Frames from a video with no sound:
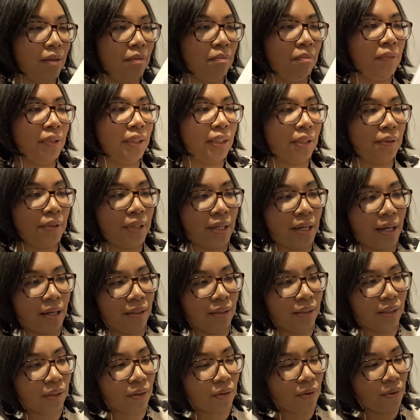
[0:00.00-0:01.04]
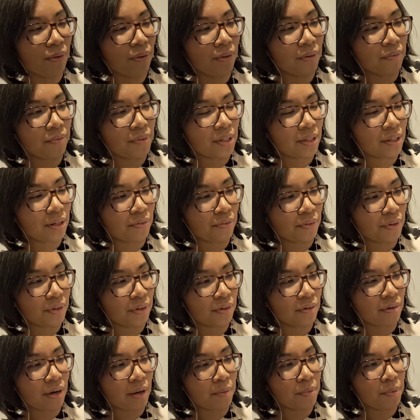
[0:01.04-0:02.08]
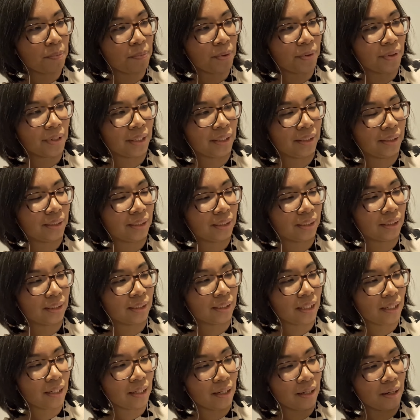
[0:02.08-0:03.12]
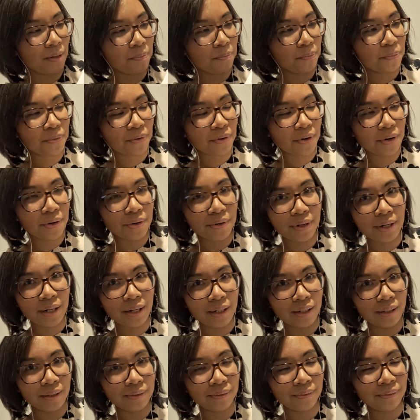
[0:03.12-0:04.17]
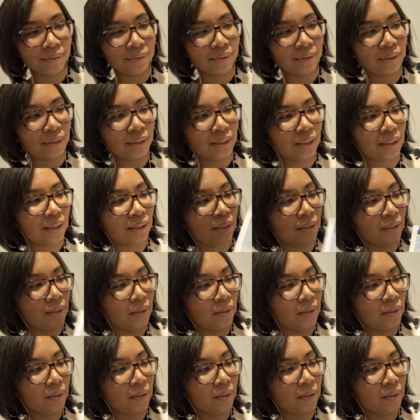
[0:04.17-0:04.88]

So again, it's got all of the different grammar points, pronouns,